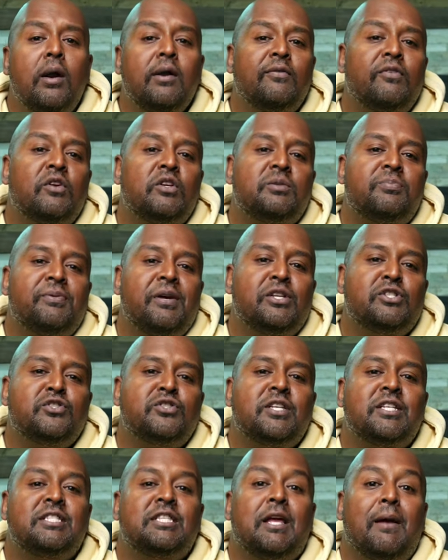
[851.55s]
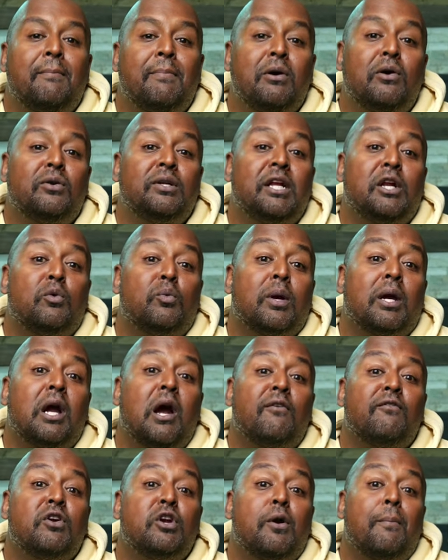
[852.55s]
one of those features is the ability to
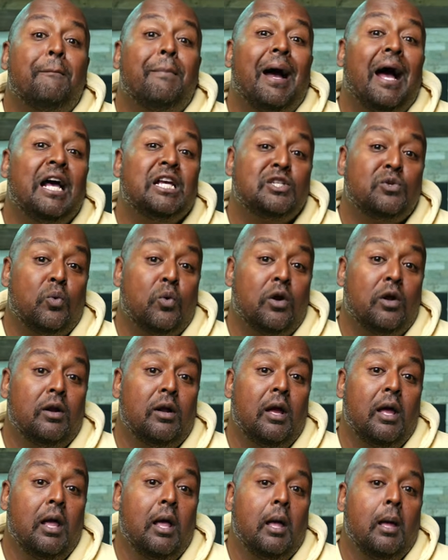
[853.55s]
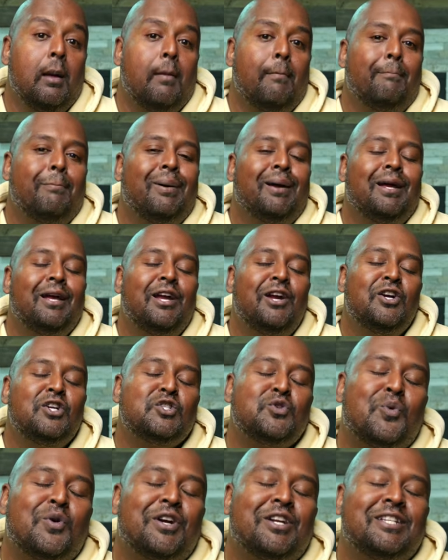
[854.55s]
recover your password. But
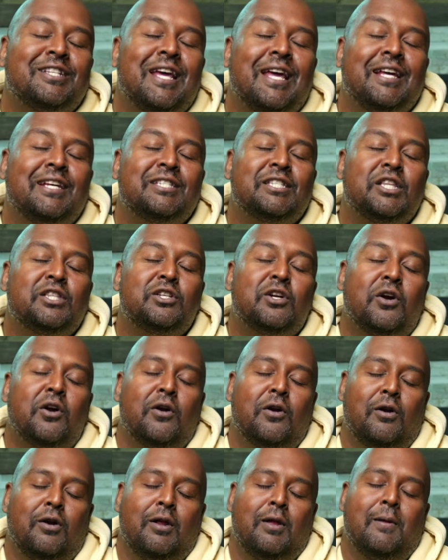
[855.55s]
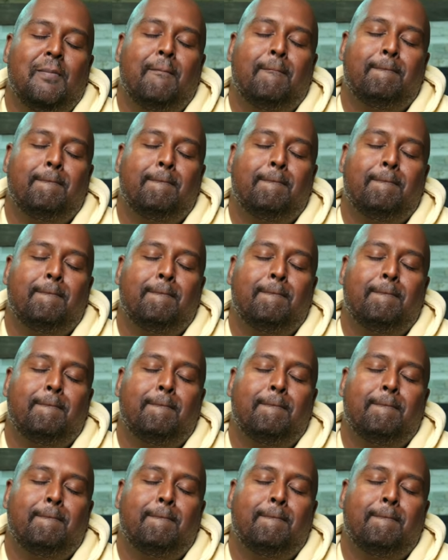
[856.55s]
here's where it takes a turn.